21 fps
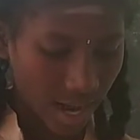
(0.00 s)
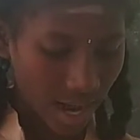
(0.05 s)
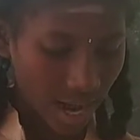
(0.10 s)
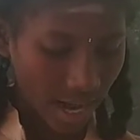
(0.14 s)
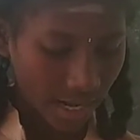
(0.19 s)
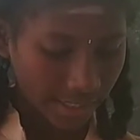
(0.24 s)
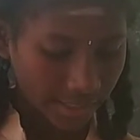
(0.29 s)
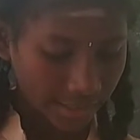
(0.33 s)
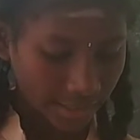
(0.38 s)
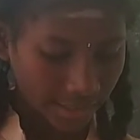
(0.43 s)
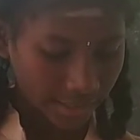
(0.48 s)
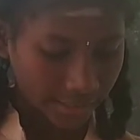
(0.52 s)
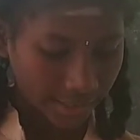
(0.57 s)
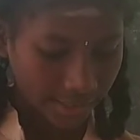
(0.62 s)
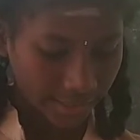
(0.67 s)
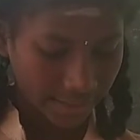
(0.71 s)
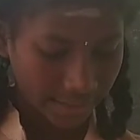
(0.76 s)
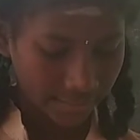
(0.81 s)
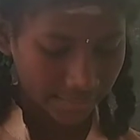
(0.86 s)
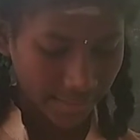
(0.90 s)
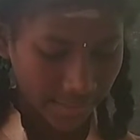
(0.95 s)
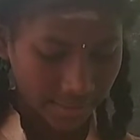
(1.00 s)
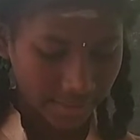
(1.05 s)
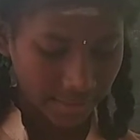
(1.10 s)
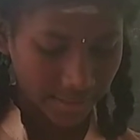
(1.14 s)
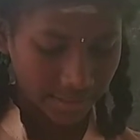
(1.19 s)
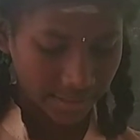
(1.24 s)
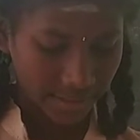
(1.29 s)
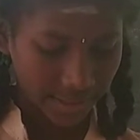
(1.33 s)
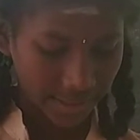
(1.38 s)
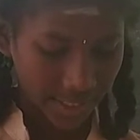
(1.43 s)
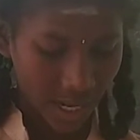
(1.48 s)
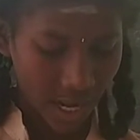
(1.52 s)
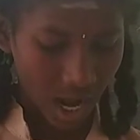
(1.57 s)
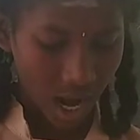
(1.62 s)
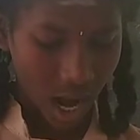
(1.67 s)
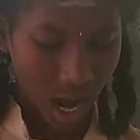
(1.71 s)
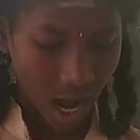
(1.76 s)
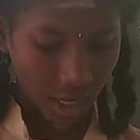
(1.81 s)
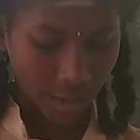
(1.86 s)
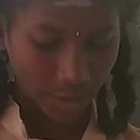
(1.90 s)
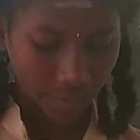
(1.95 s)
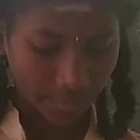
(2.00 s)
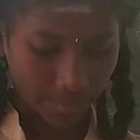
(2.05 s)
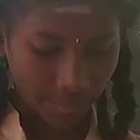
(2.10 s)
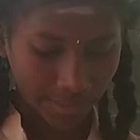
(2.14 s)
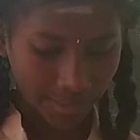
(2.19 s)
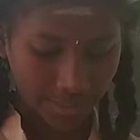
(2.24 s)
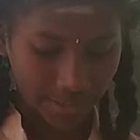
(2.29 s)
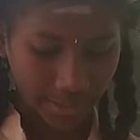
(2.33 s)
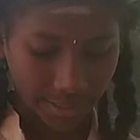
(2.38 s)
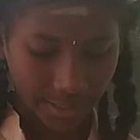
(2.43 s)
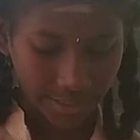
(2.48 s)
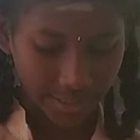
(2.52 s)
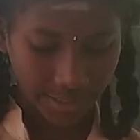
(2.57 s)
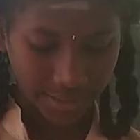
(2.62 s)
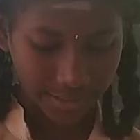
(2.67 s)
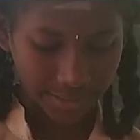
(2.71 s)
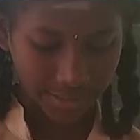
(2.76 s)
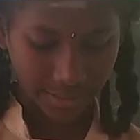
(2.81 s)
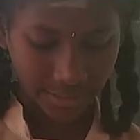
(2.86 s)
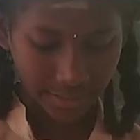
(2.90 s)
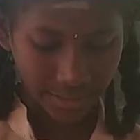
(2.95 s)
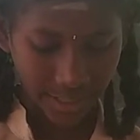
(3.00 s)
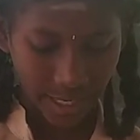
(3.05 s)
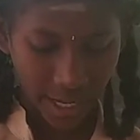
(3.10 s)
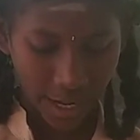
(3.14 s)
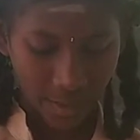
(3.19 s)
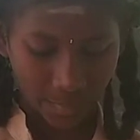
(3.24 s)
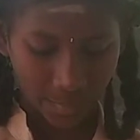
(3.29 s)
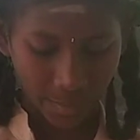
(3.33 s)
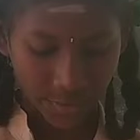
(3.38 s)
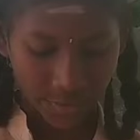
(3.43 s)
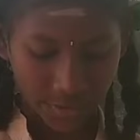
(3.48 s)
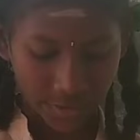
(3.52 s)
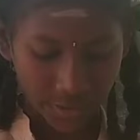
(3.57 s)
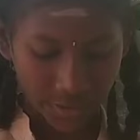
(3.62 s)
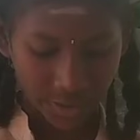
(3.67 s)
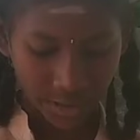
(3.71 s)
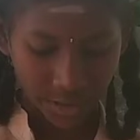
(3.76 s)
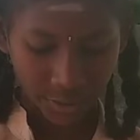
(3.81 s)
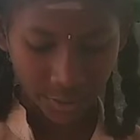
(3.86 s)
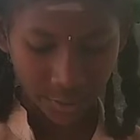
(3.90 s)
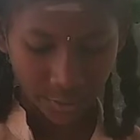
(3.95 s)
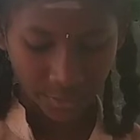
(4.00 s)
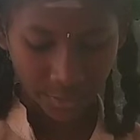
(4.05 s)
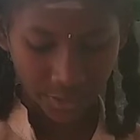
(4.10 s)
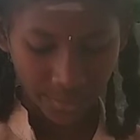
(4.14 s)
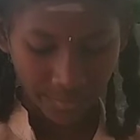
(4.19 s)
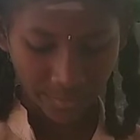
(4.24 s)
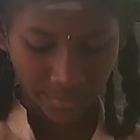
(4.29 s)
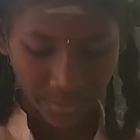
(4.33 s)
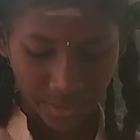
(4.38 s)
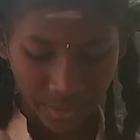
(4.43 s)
and a third passenger occupied a seat opposite to them.